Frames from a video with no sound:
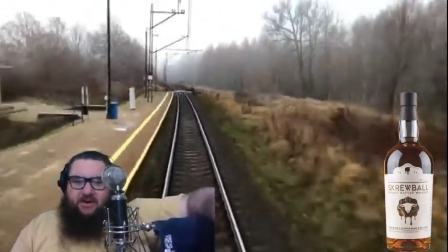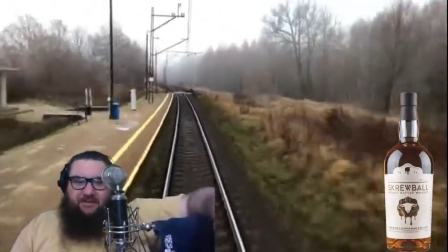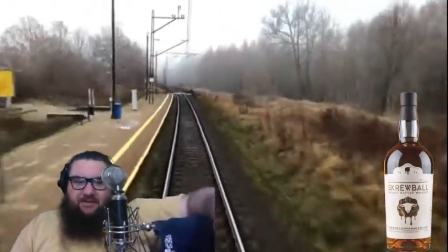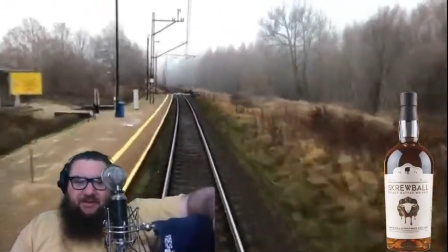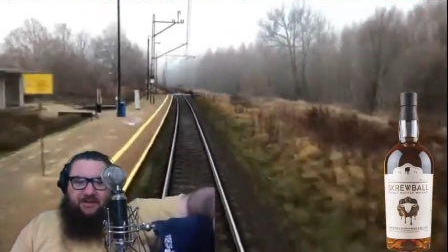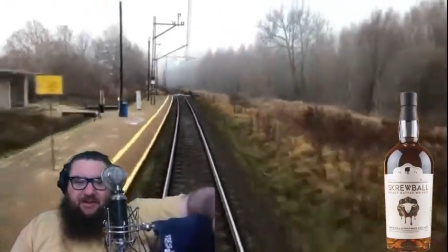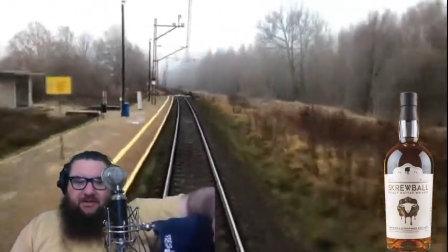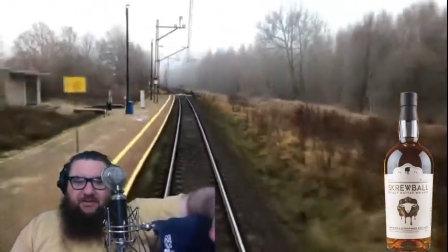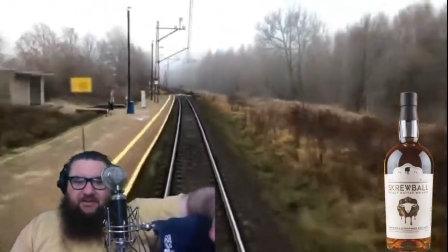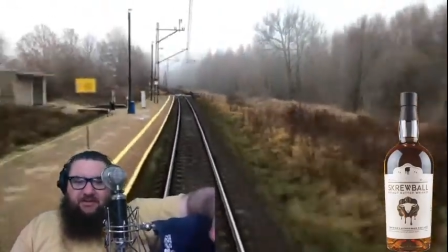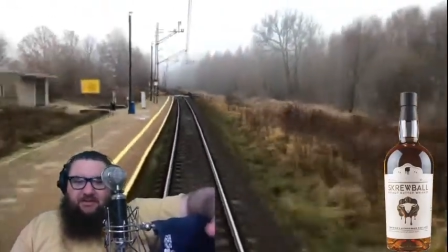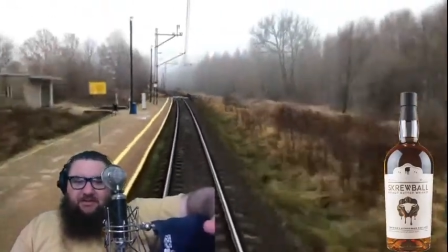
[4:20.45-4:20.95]

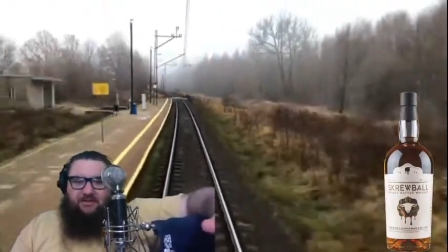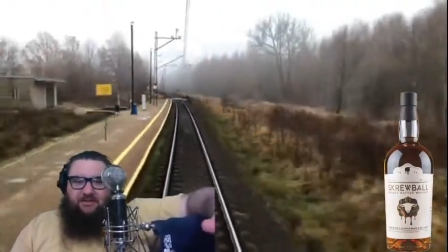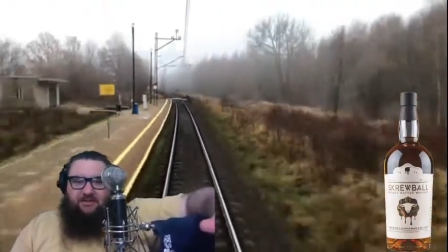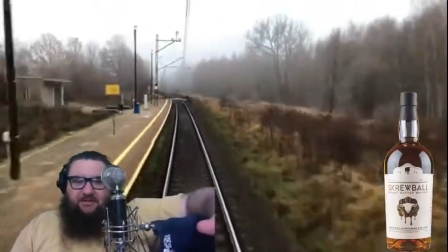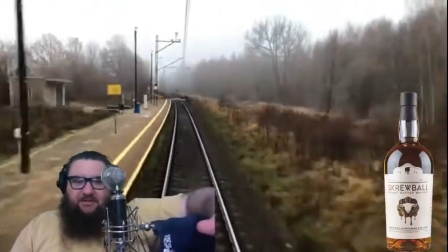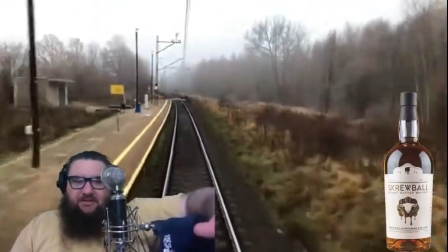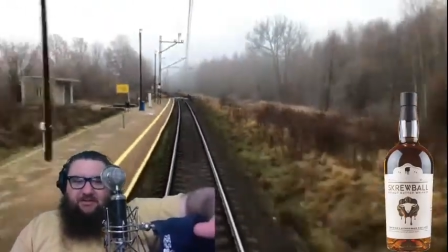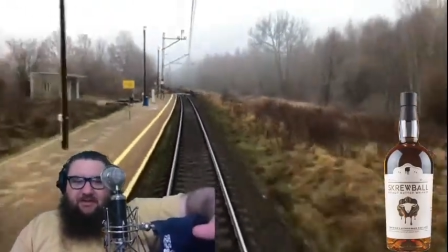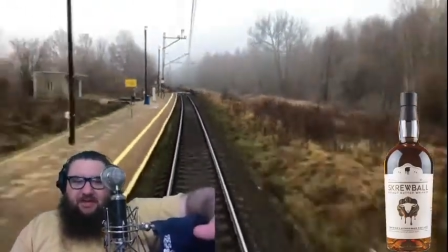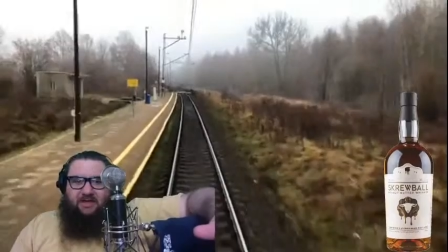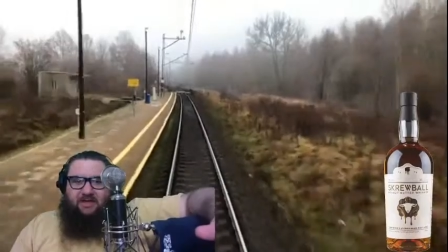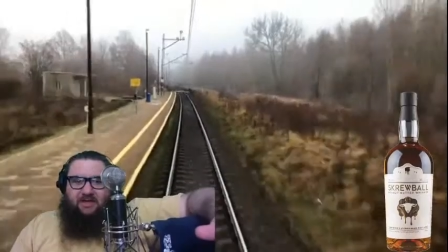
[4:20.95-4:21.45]
about the little
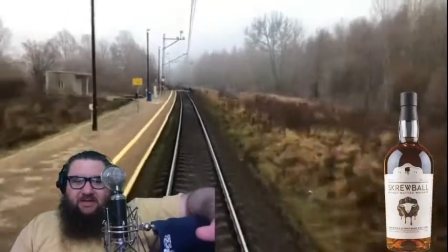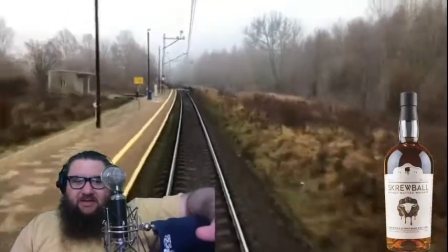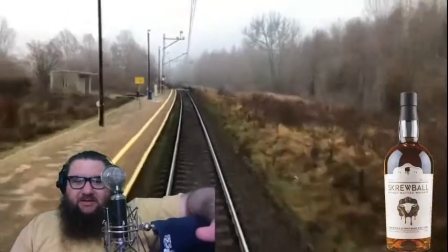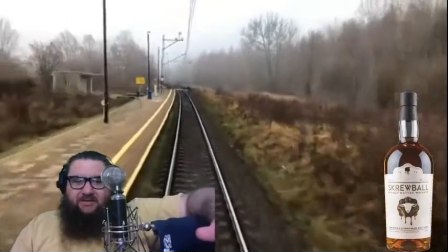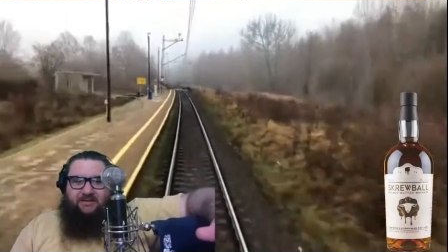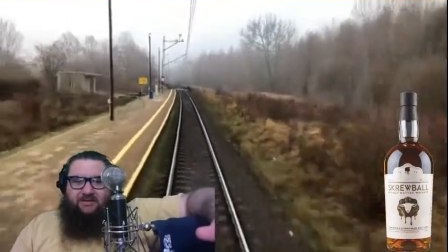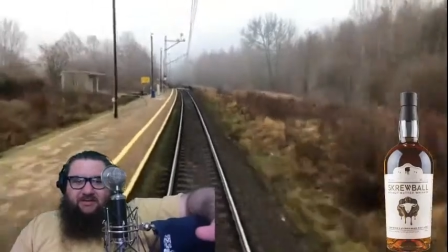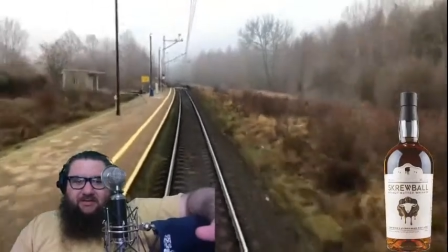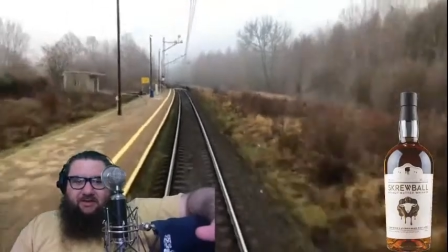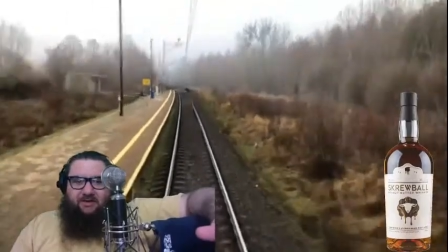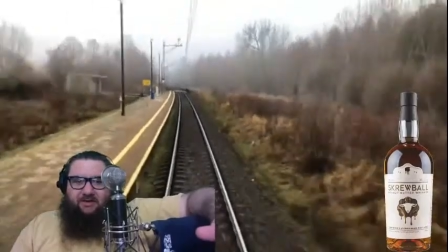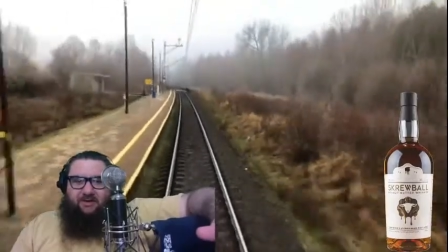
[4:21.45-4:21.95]
delayed
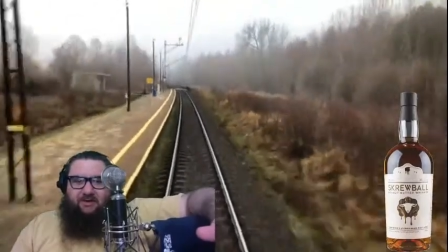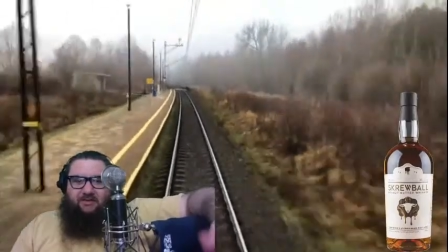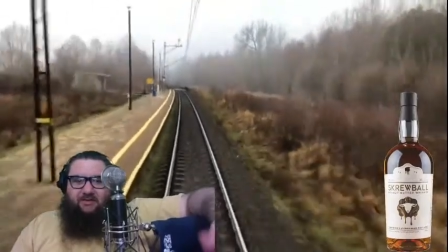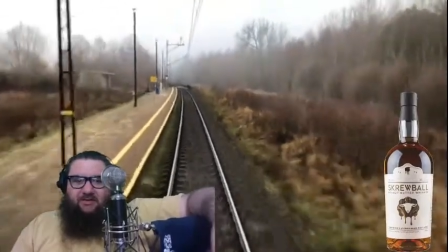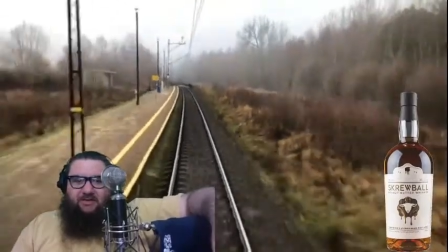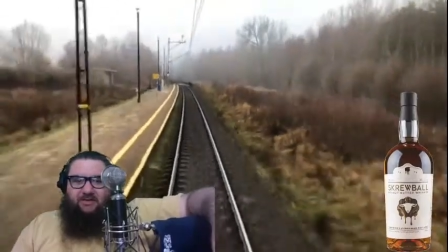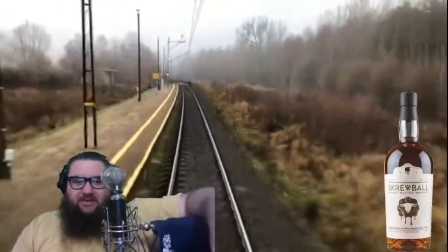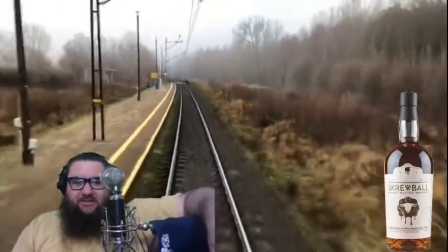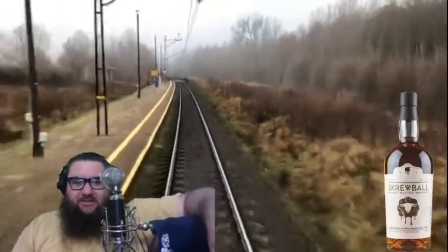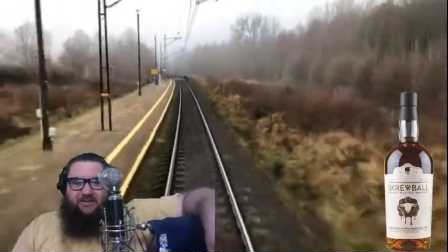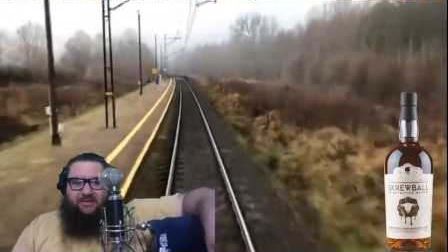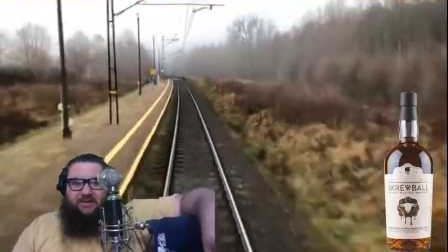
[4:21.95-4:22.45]
start on
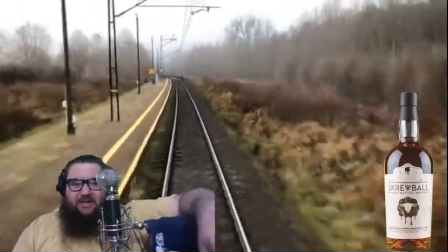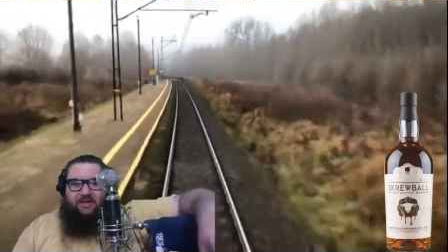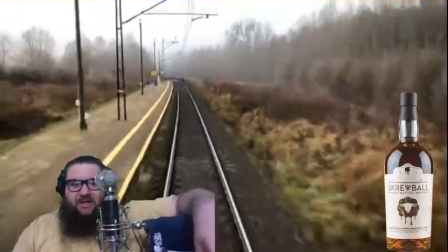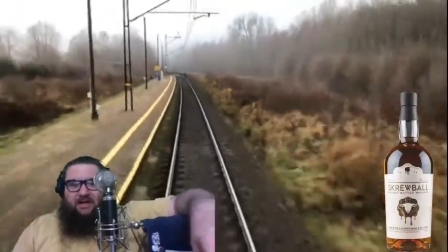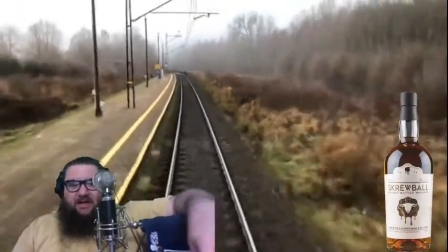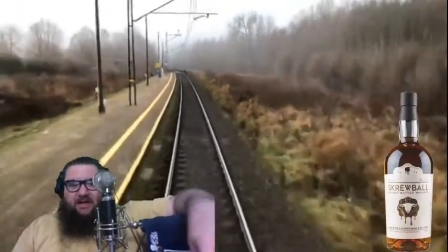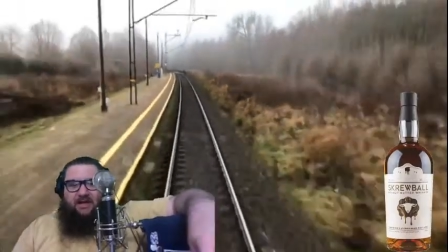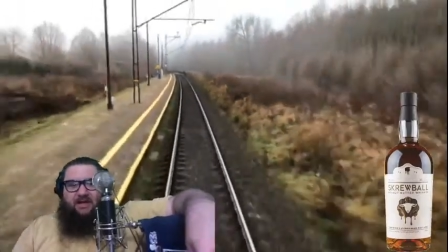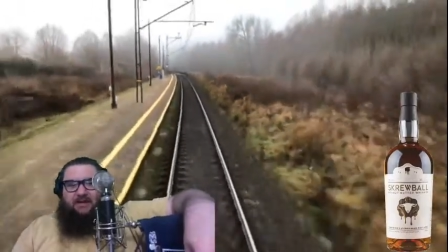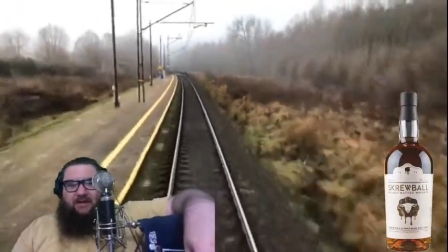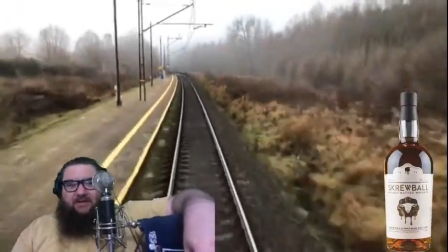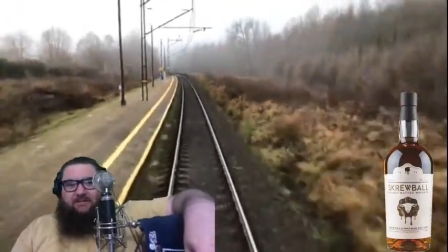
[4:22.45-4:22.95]
this thing.
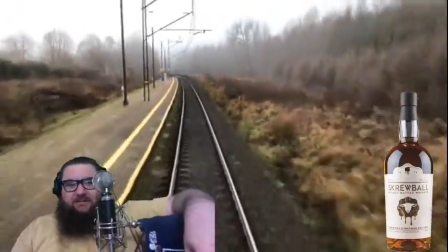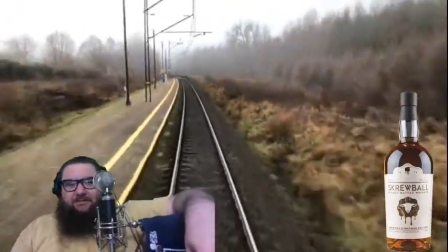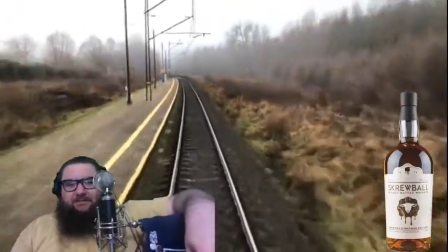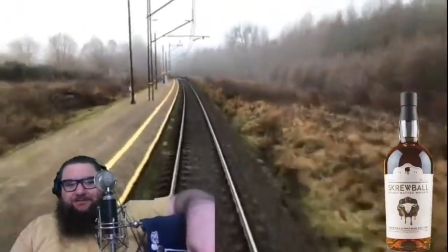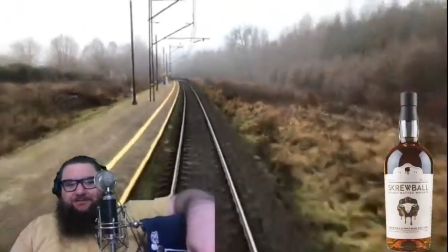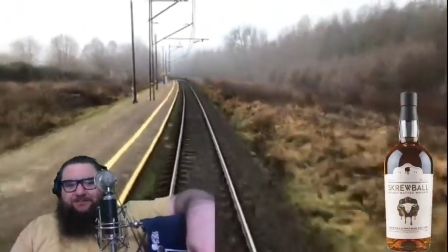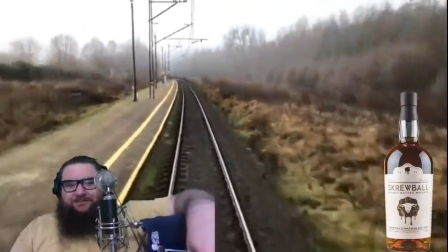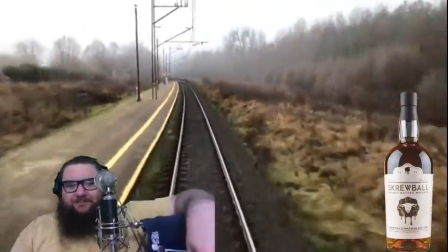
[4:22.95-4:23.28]
I'm